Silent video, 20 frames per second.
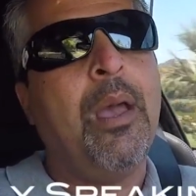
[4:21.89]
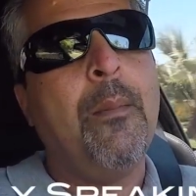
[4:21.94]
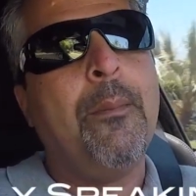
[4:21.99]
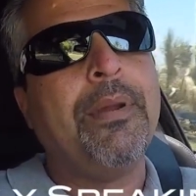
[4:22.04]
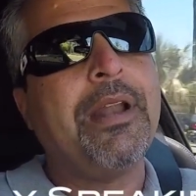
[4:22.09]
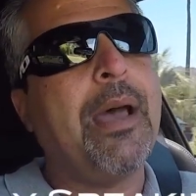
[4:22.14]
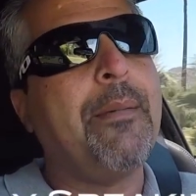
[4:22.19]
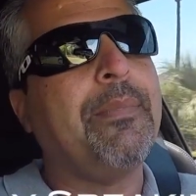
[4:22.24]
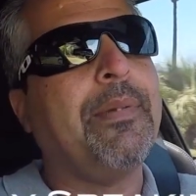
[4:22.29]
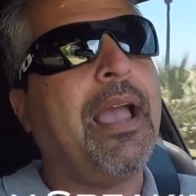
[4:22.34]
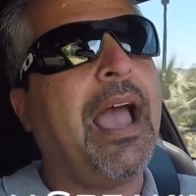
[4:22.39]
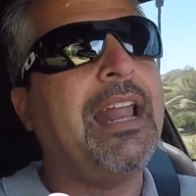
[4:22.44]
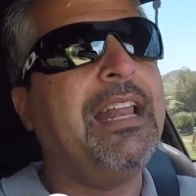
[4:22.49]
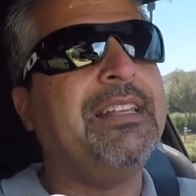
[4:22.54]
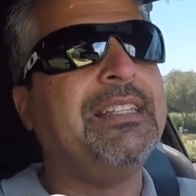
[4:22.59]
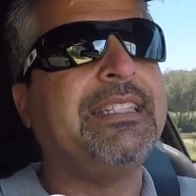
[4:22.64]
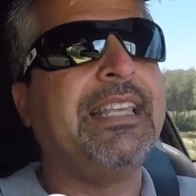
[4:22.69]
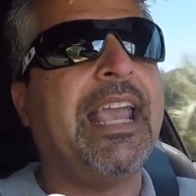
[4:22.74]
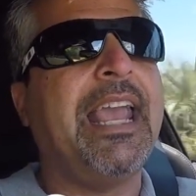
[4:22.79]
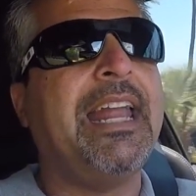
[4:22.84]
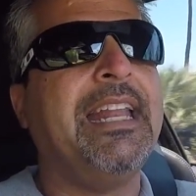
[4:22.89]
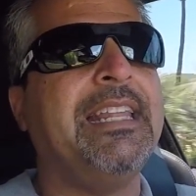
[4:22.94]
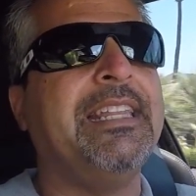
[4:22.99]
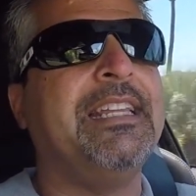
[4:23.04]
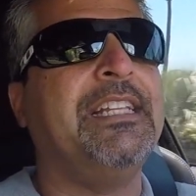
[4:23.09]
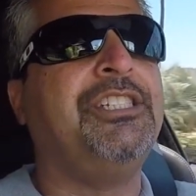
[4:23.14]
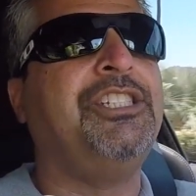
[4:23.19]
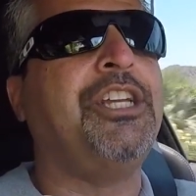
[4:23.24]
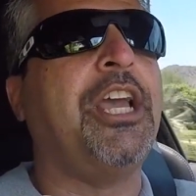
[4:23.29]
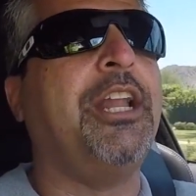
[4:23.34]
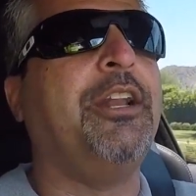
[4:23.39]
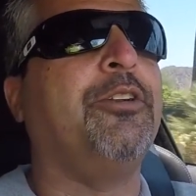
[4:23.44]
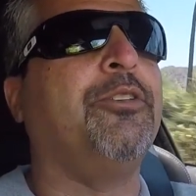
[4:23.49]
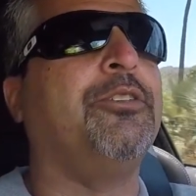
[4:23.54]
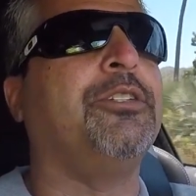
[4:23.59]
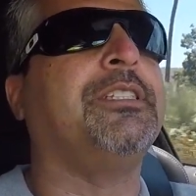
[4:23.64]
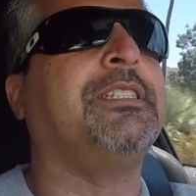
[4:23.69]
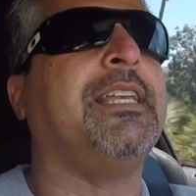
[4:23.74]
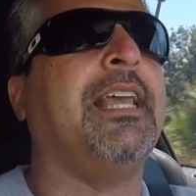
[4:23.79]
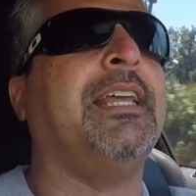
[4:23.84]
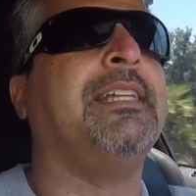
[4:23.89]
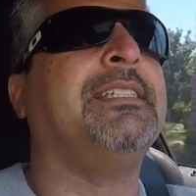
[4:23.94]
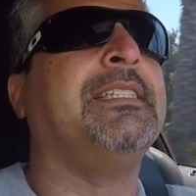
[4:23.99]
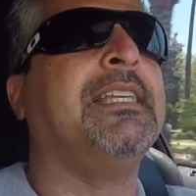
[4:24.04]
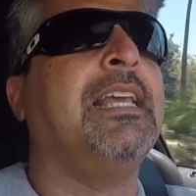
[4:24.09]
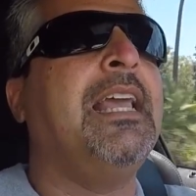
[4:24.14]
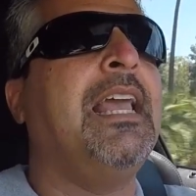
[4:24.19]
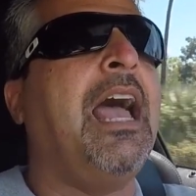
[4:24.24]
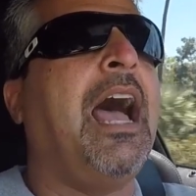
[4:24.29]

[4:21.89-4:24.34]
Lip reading: But I'm kind of saying in the general sense,